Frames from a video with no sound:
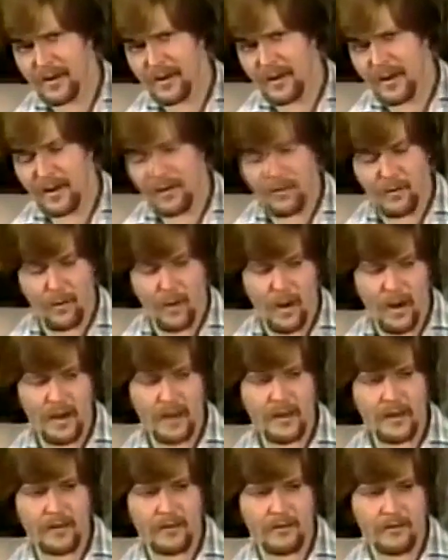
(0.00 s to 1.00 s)
They were
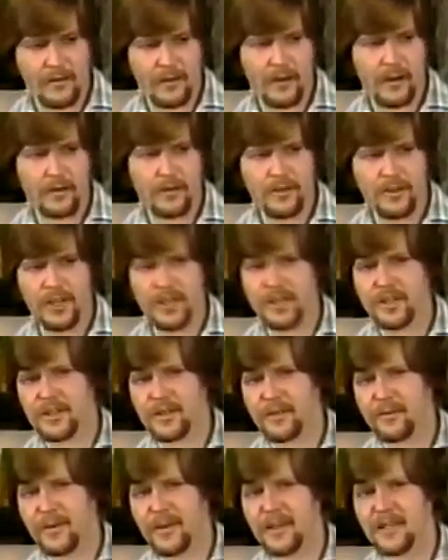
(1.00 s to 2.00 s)
wanting, you know, Jesus
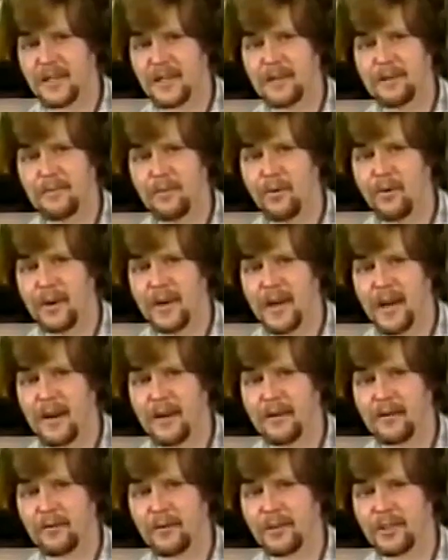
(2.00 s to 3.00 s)
to basically point
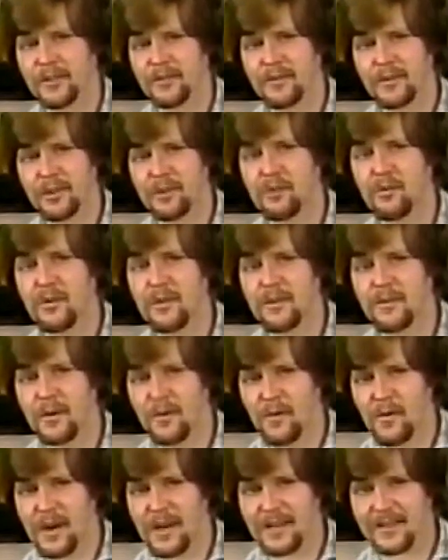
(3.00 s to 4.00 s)
out which of the two of them
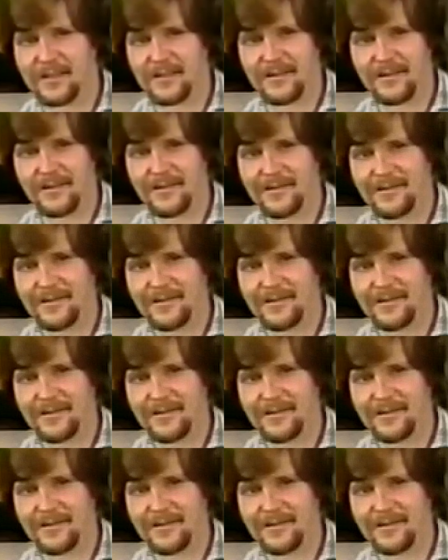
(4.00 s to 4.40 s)
it was.